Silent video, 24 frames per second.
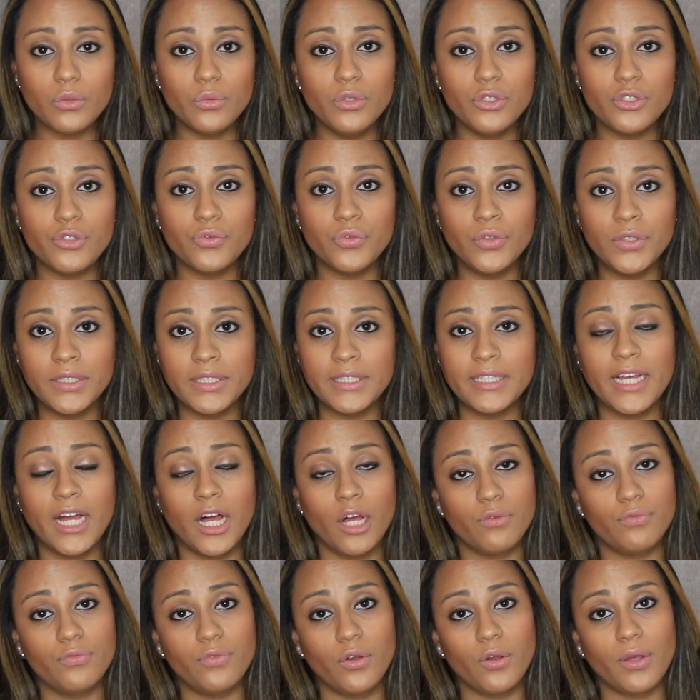was really
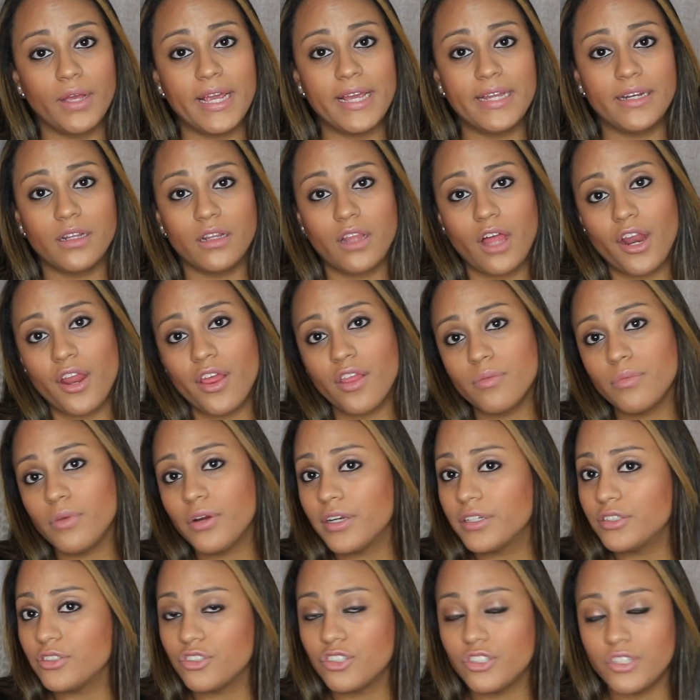helpful, and a lot of them
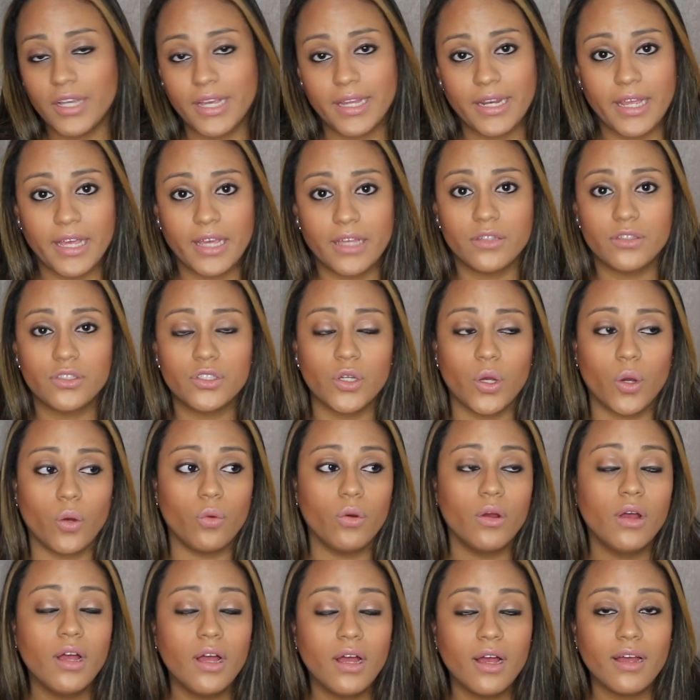are understanding.
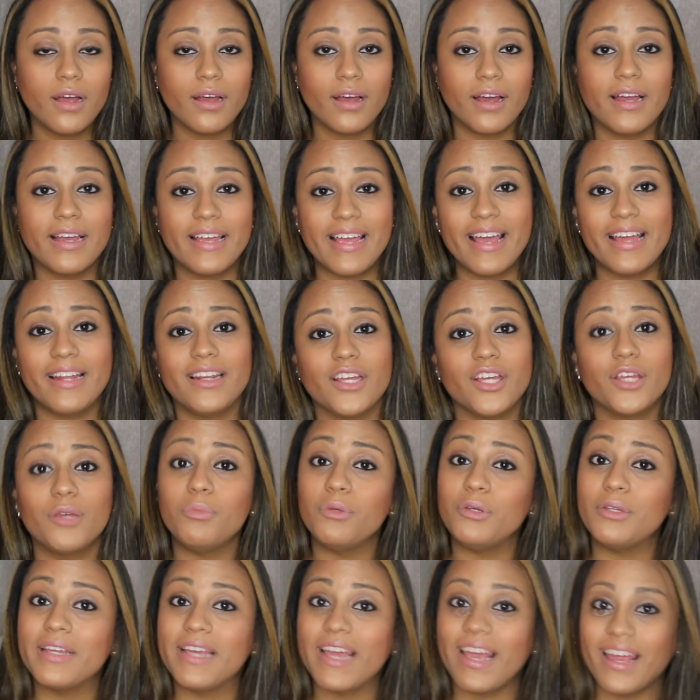So again,
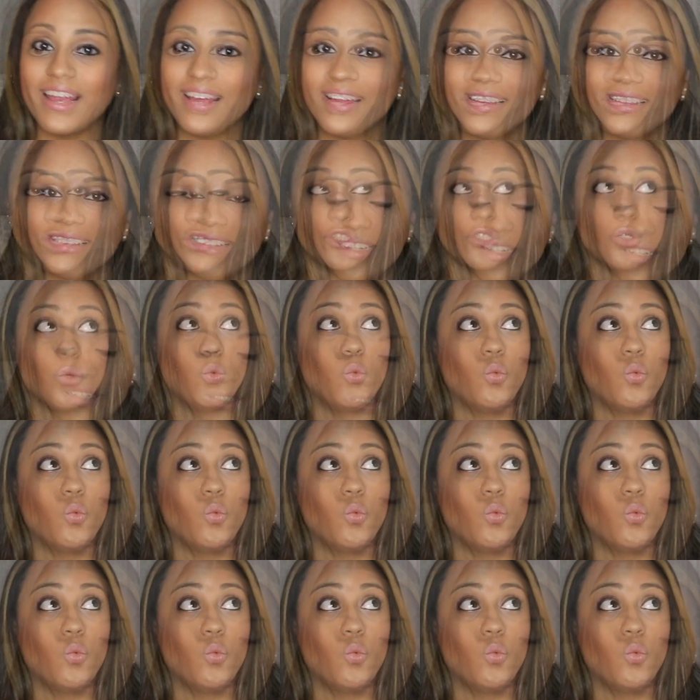communicate. So